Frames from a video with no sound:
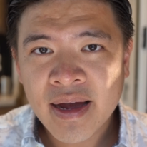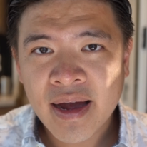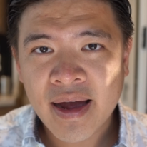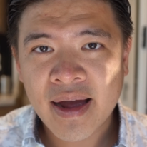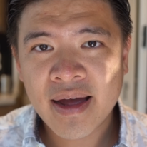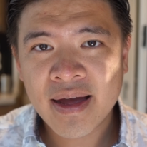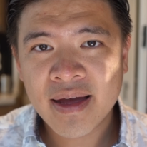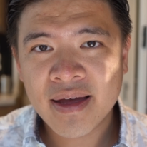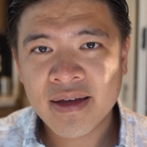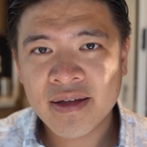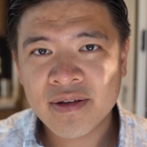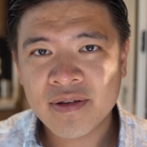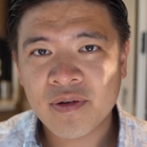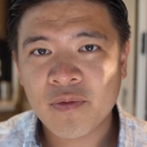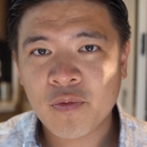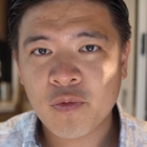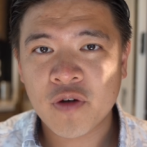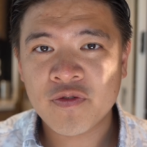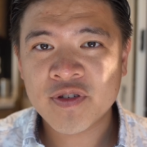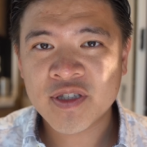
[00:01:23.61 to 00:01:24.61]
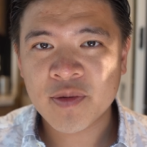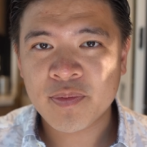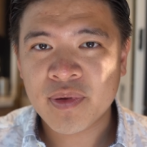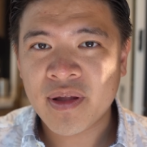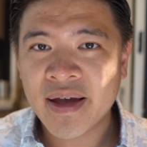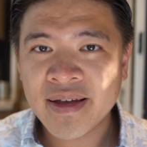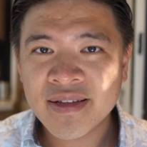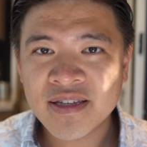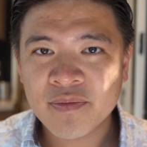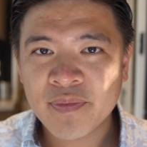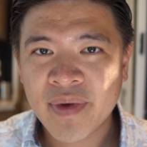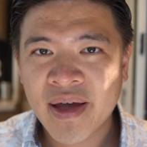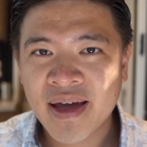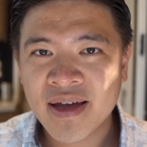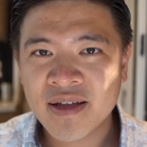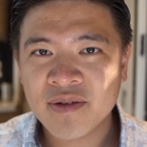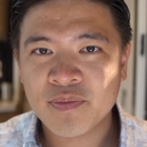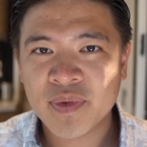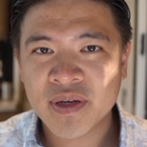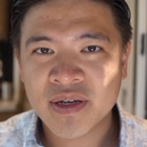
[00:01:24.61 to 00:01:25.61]
And with supply and
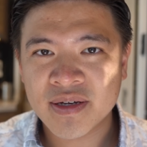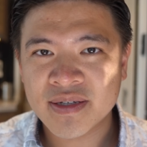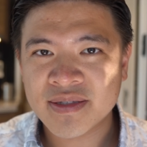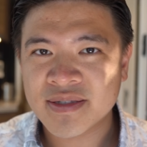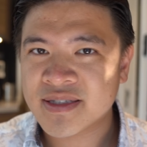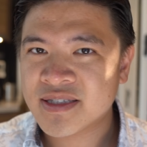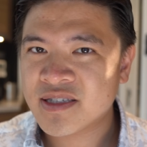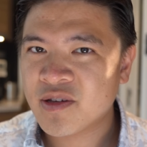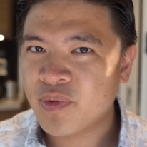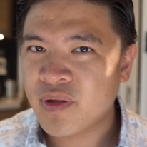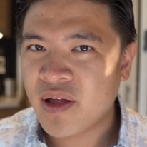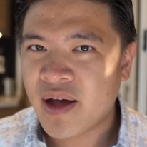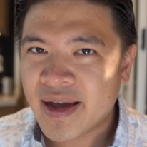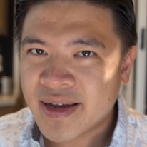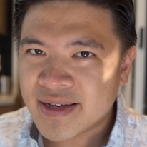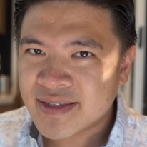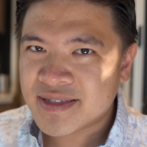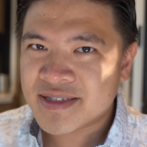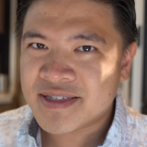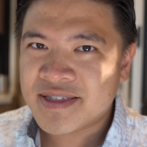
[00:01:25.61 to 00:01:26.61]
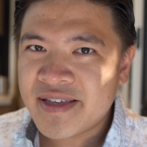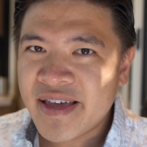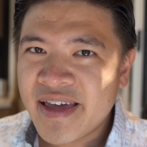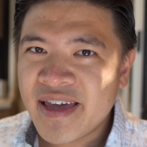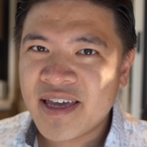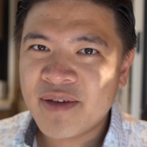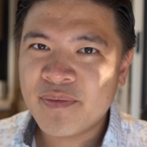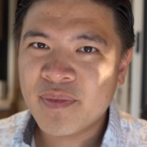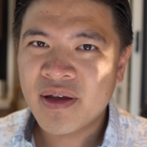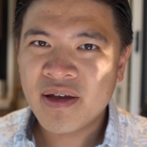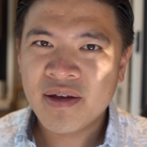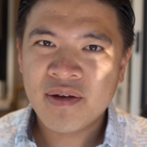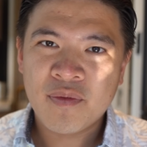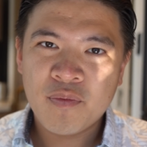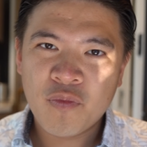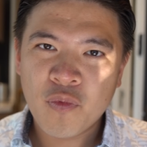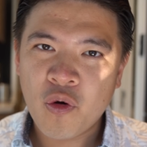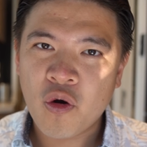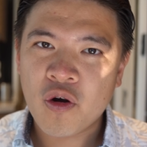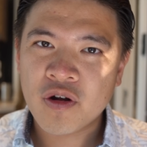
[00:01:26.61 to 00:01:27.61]
demand, because the supply is the same,
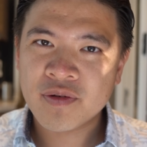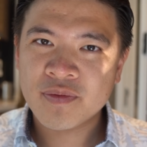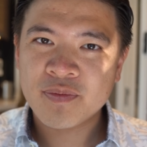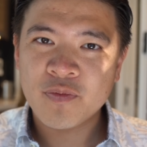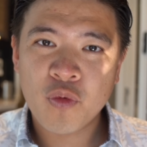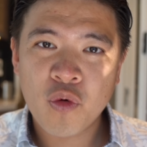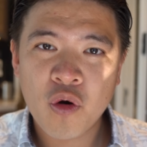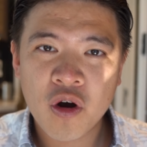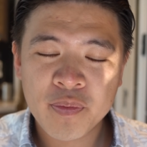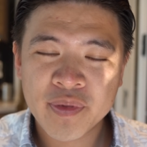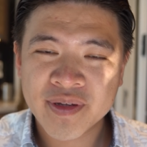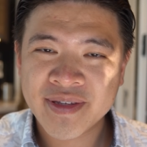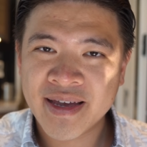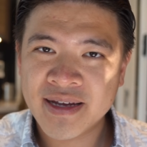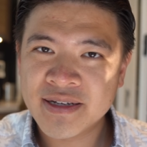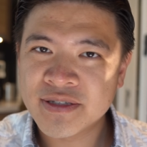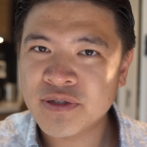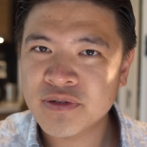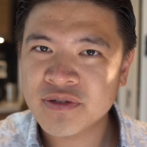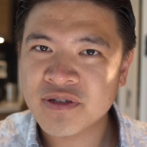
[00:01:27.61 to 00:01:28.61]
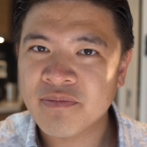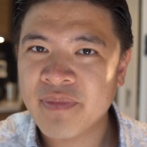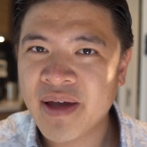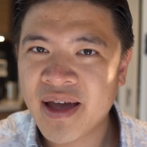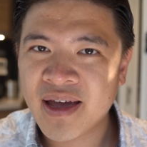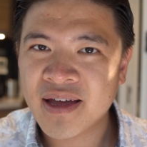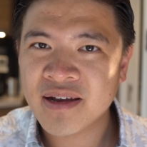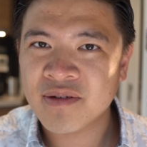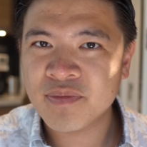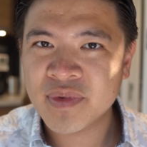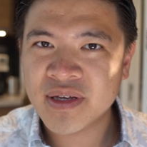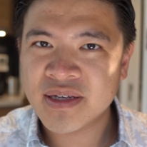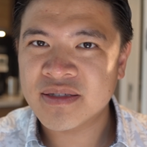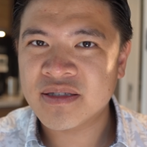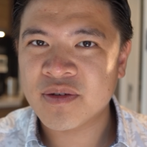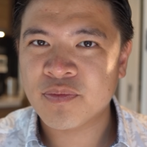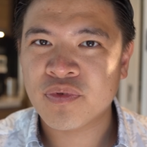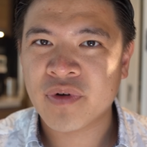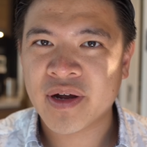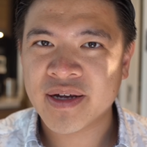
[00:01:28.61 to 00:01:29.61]
more potential demand means
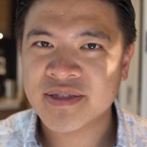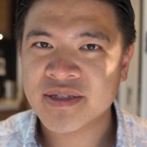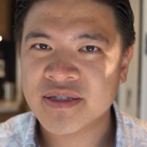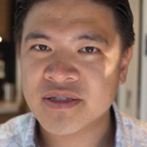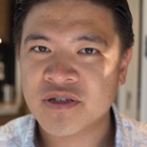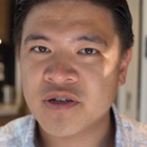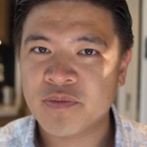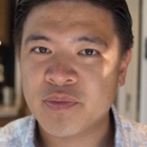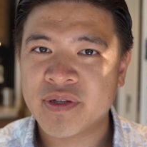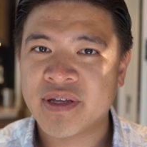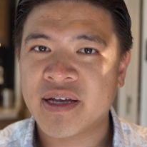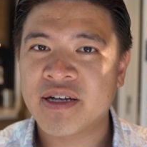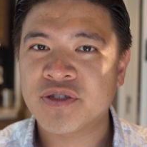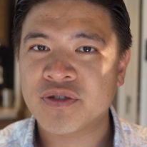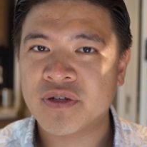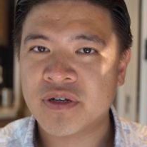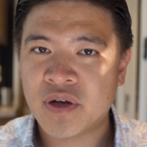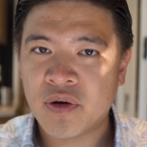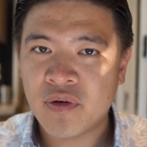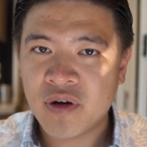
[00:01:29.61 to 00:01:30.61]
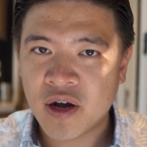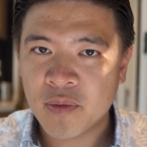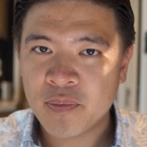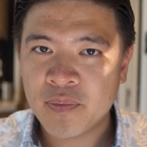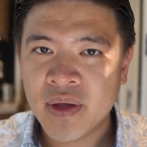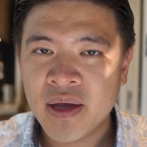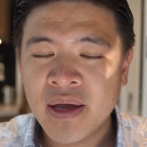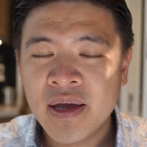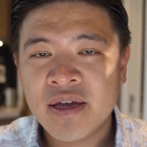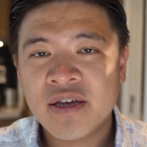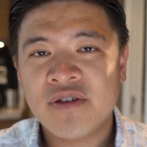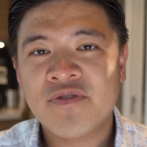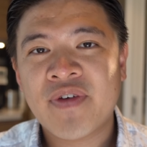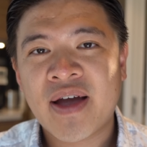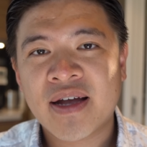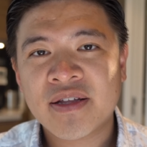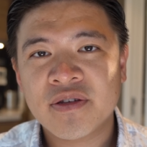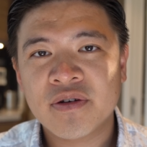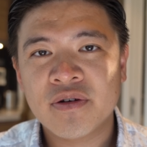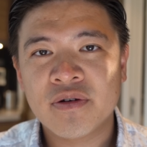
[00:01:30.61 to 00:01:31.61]
the prices could potentially go up. In
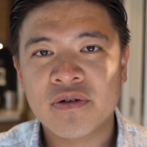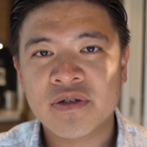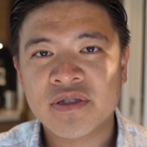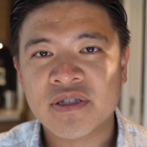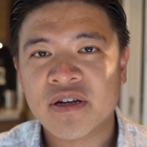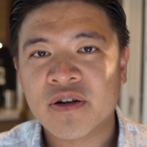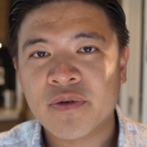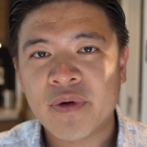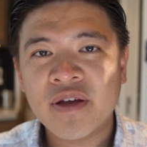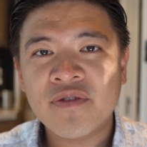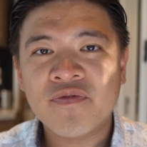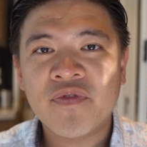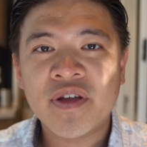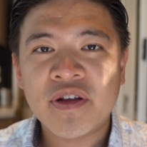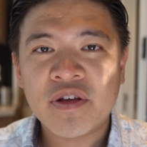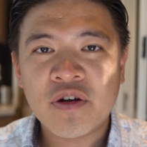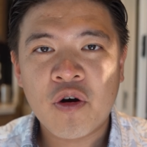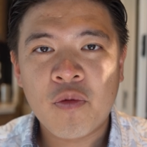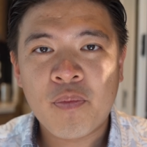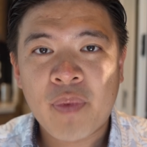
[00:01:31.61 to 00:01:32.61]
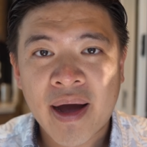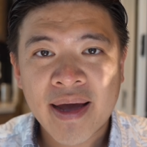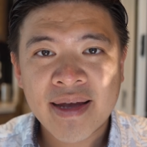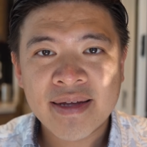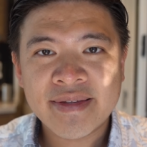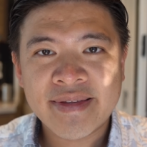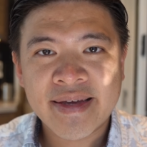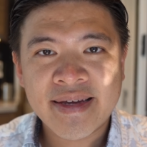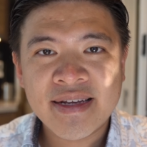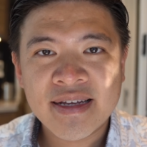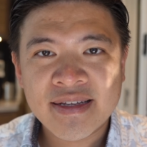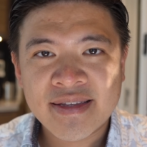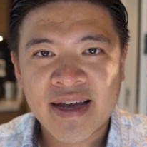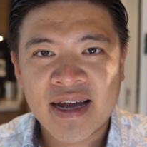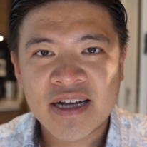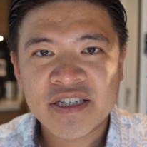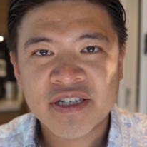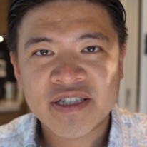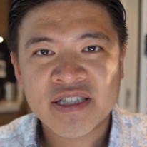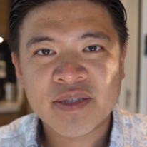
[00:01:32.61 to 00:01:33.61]
fact, there was a great video by Data
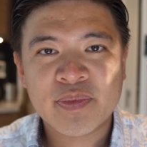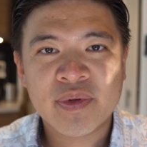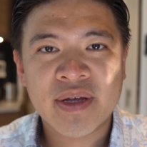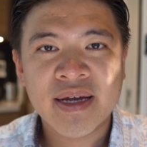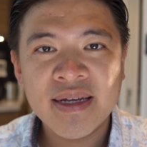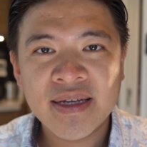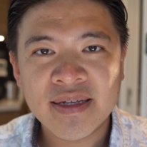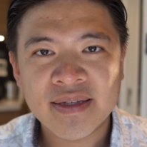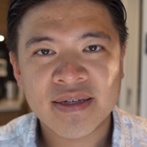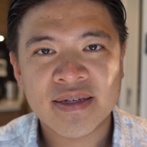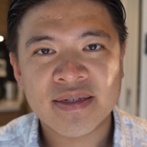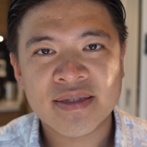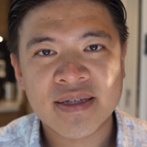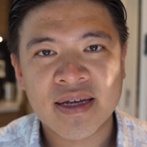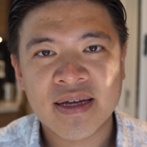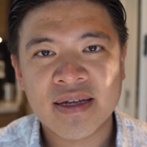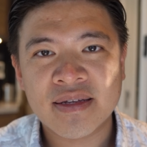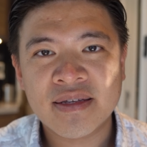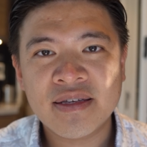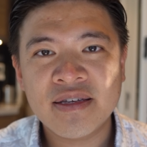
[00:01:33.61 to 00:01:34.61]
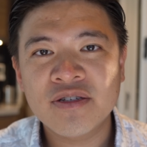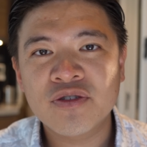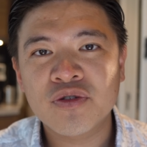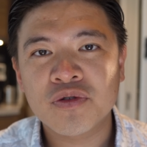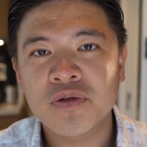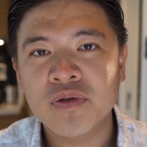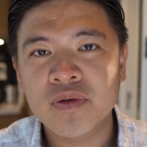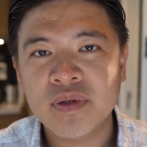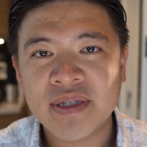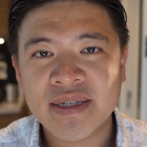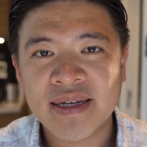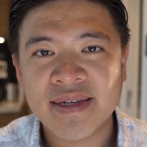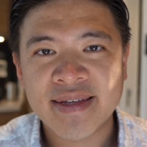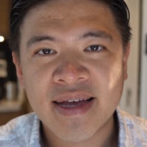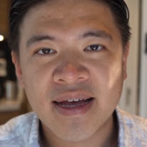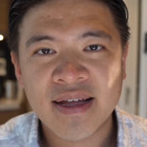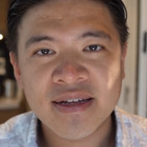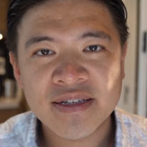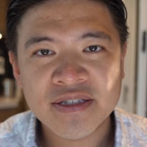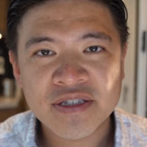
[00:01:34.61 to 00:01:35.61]
Dash explaining this, and he drew the
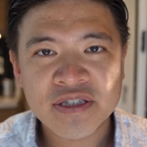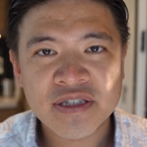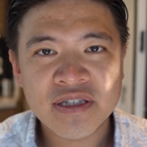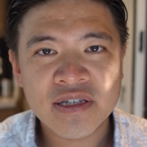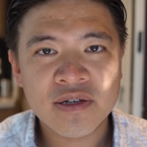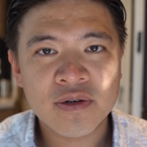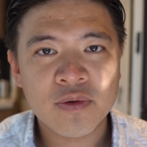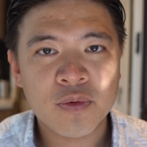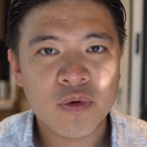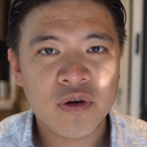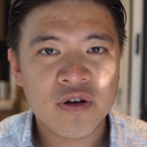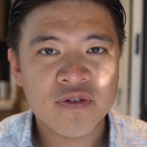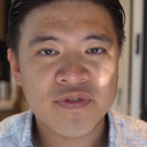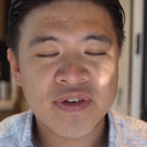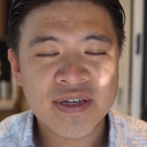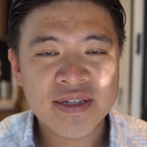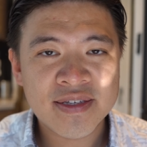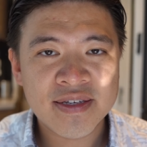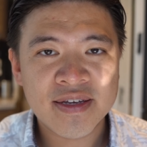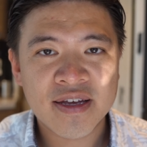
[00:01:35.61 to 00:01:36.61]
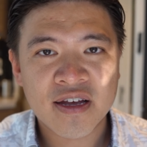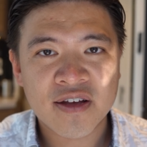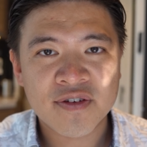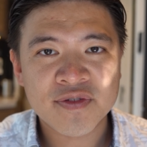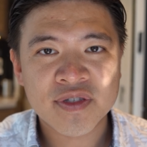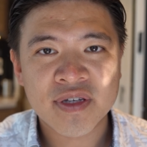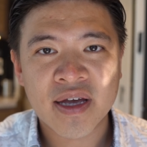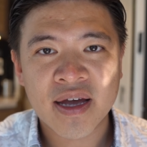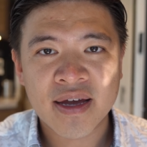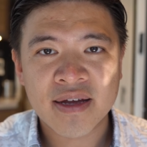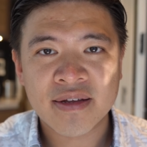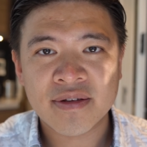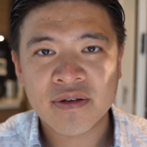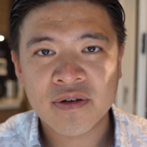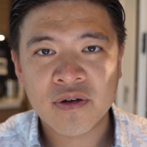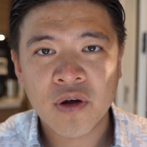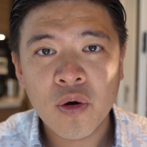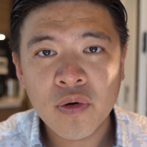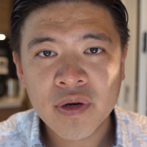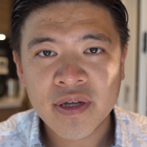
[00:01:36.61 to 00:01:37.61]
analogy with ETFs and
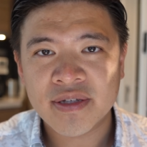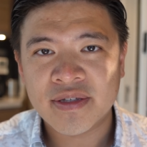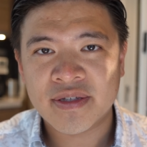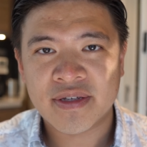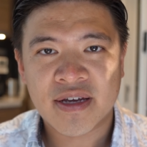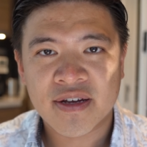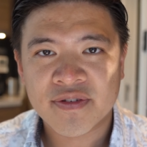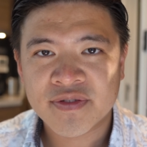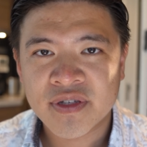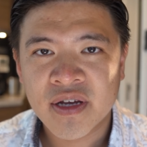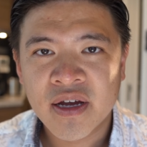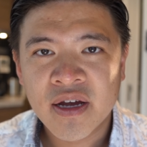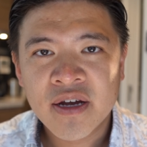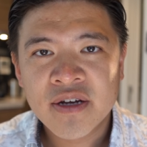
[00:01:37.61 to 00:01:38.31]
gold ETFs.